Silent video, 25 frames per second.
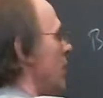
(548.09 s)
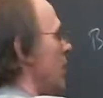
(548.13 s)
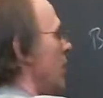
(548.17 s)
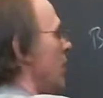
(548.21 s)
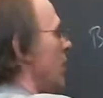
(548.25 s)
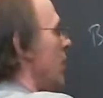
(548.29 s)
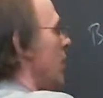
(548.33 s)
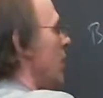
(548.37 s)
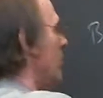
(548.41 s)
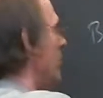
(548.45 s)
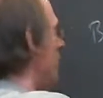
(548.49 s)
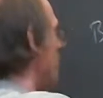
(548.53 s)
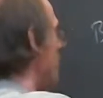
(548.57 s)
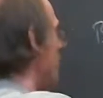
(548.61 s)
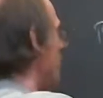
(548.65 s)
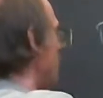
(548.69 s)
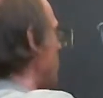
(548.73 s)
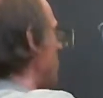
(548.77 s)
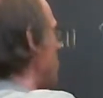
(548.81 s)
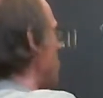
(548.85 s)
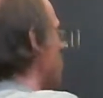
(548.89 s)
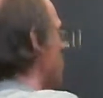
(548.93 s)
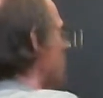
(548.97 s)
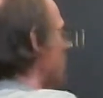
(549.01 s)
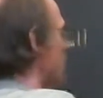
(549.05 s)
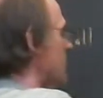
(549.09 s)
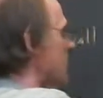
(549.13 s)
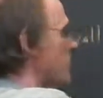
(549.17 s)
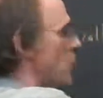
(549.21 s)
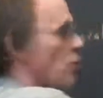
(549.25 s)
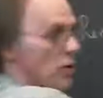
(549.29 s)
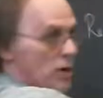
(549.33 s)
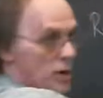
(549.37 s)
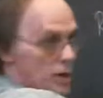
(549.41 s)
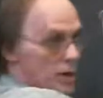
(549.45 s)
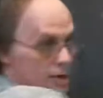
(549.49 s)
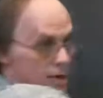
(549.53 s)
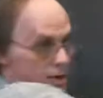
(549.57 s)
to put this
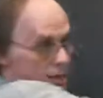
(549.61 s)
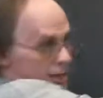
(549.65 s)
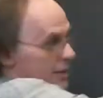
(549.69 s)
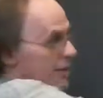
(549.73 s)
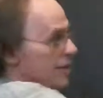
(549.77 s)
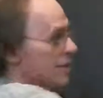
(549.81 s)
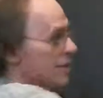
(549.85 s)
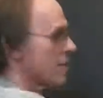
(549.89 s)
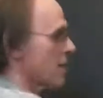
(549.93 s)
more in this